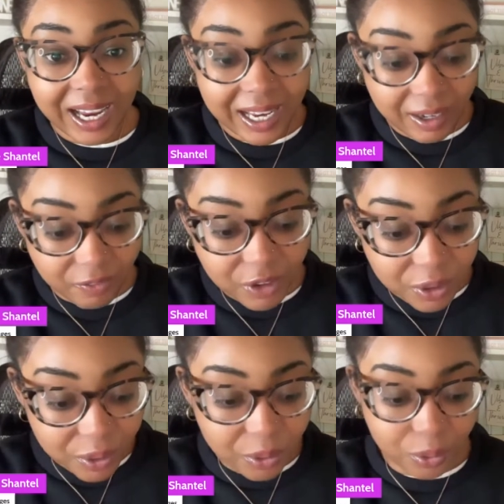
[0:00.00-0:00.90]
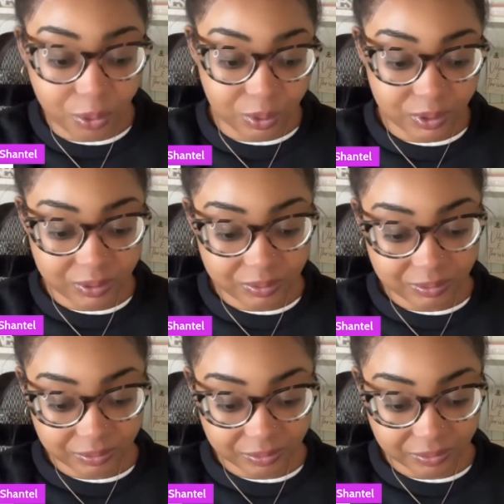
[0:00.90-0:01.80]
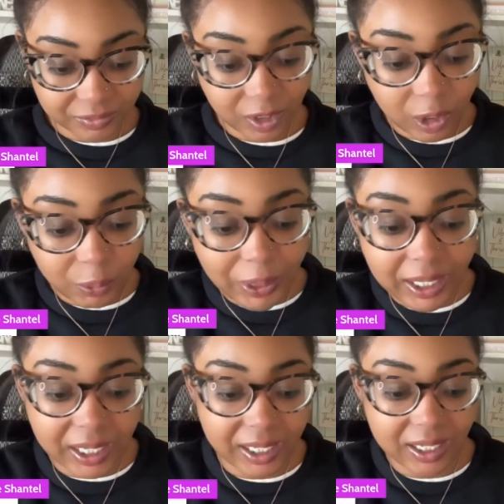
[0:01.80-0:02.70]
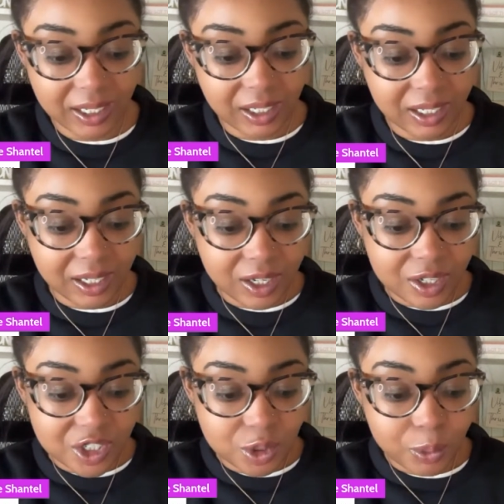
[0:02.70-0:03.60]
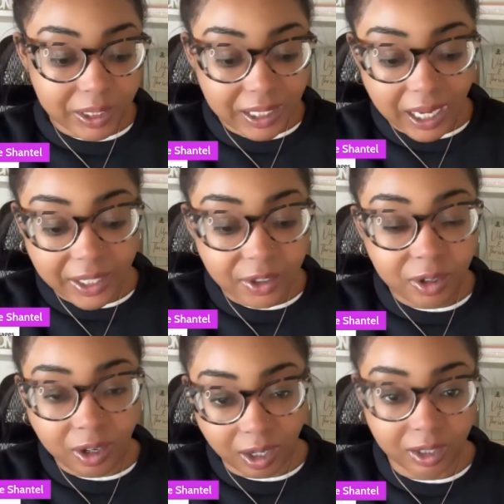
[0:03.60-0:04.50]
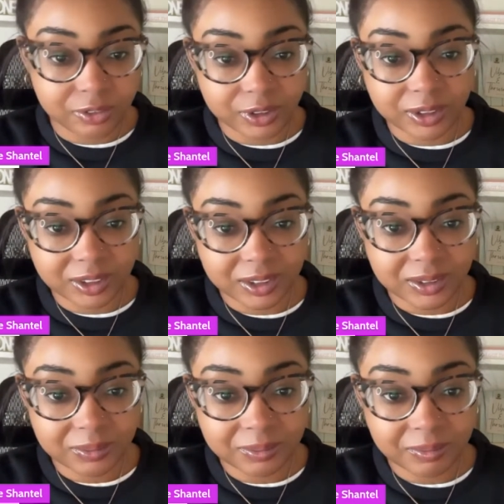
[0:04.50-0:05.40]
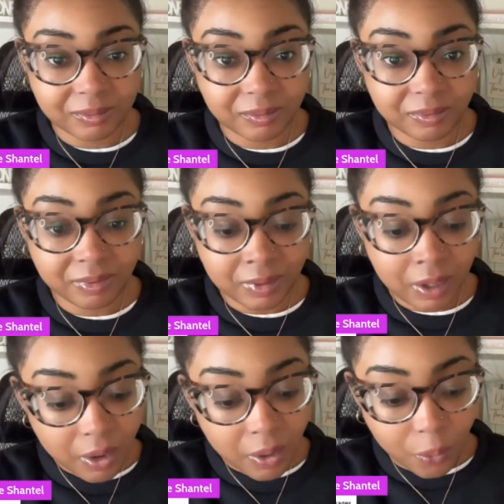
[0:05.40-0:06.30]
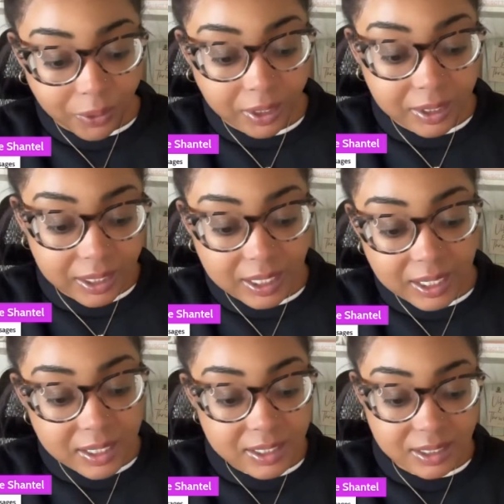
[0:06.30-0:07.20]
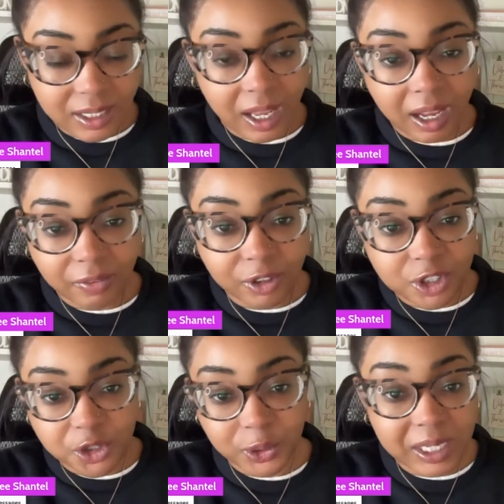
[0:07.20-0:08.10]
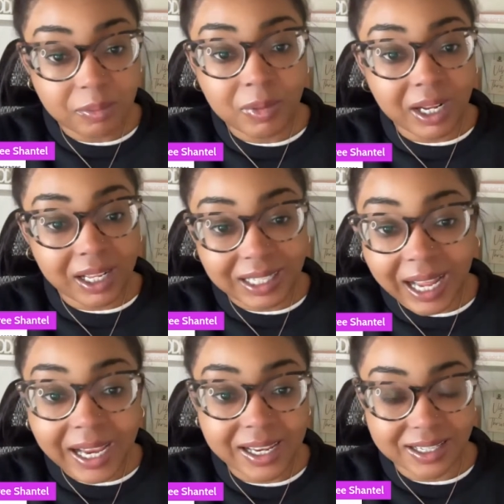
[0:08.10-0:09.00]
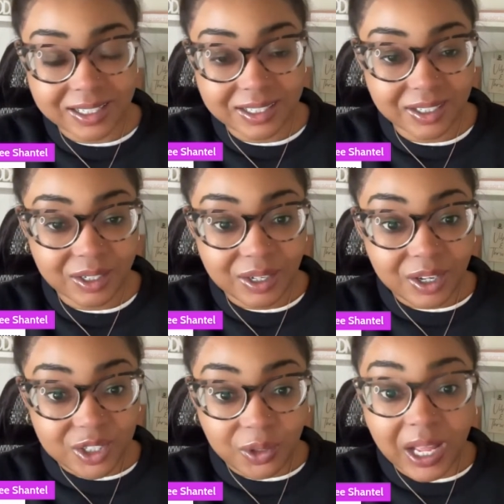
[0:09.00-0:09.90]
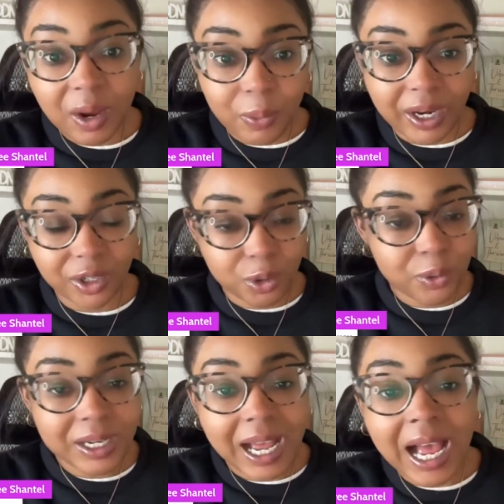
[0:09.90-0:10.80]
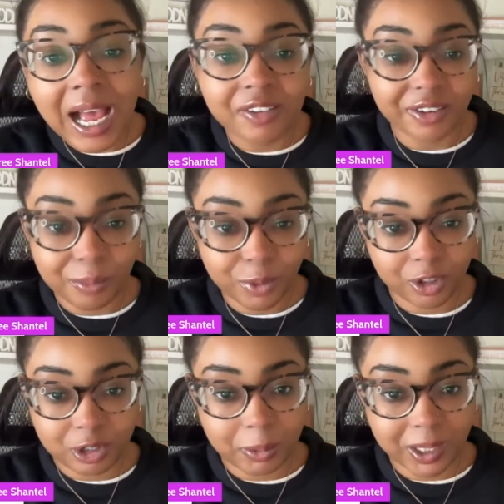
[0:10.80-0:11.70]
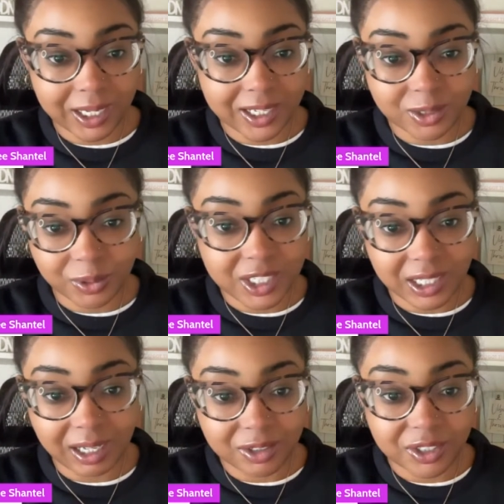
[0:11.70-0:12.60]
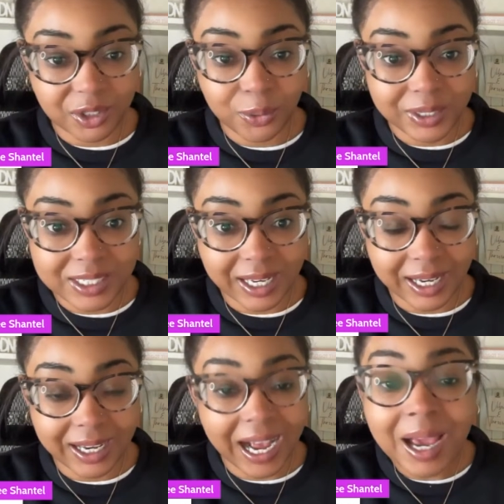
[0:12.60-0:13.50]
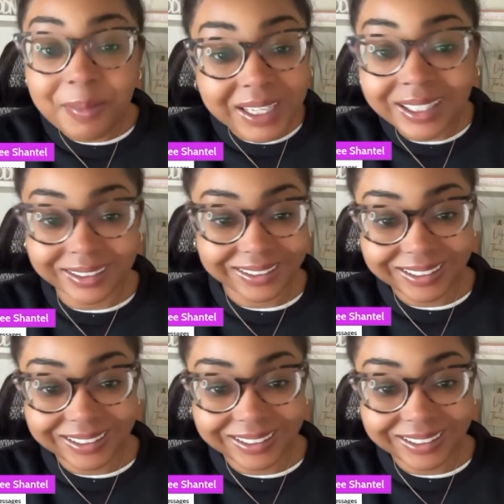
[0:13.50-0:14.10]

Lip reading: And if you are ready to align your offers with the needs of your dream clients, so that way you can have more dream clients reaching out to you and saying, I'm in.